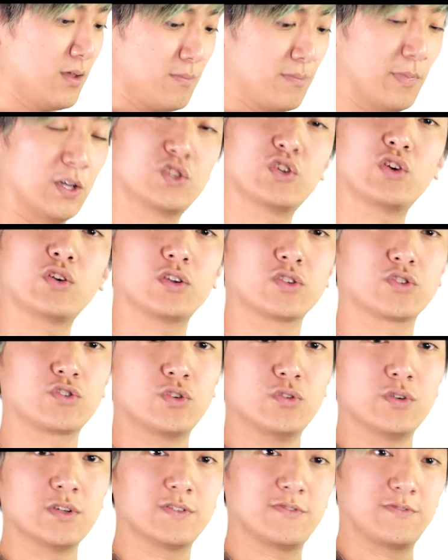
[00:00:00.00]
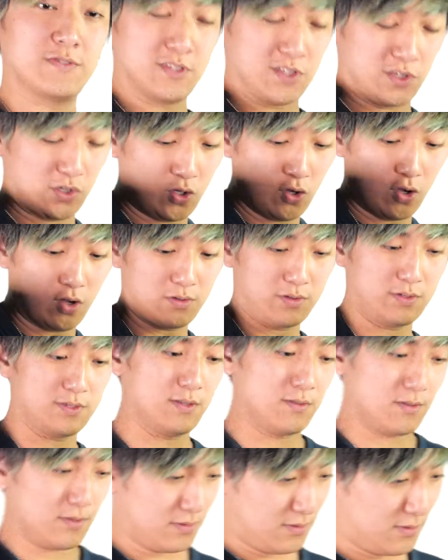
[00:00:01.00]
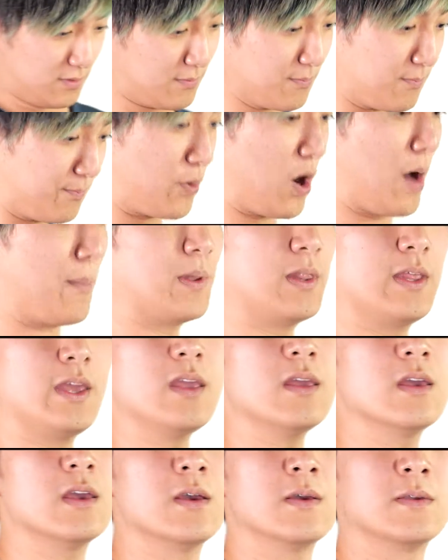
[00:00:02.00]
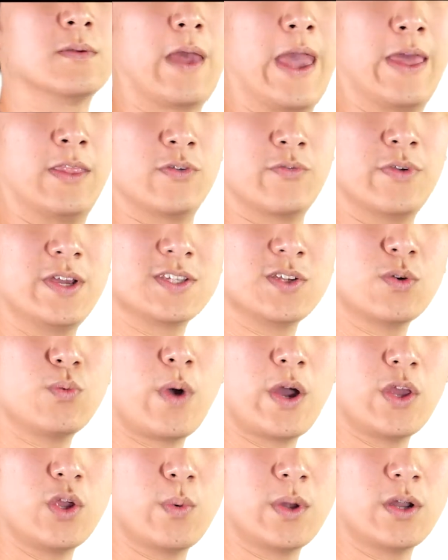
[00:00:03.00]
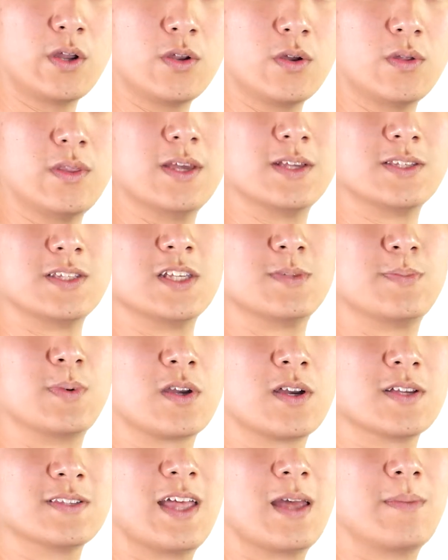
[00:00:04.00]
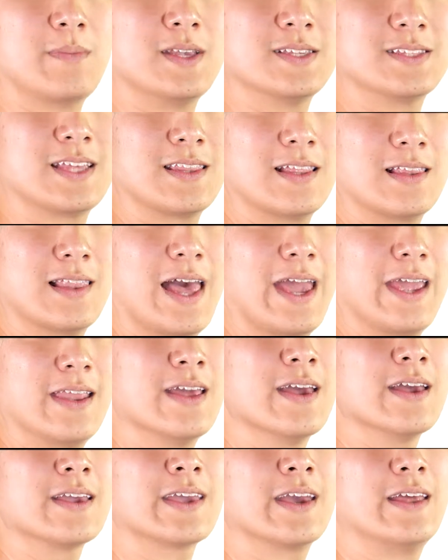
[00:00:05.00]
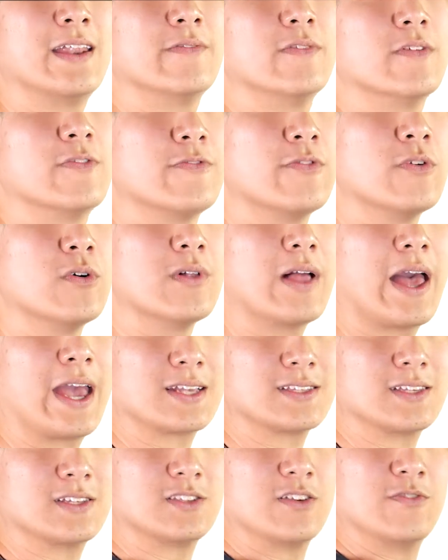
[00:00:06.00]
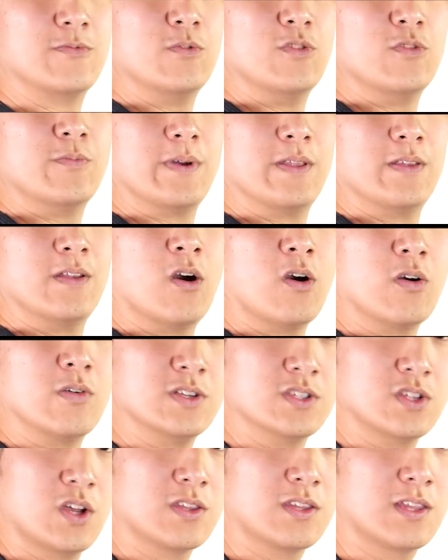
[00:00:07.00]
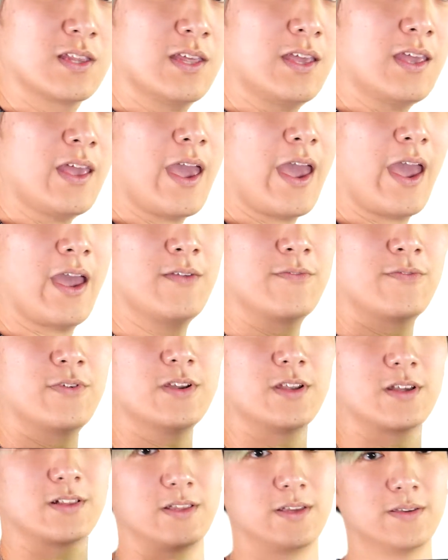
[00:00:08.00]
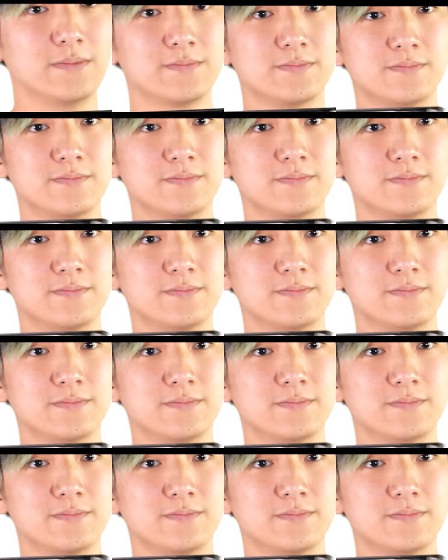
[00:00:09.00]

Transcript: Make sure your screw is secured properly, and the reason why you want to do this is because that means that the light can have a full axis of movement horizontally and vertically.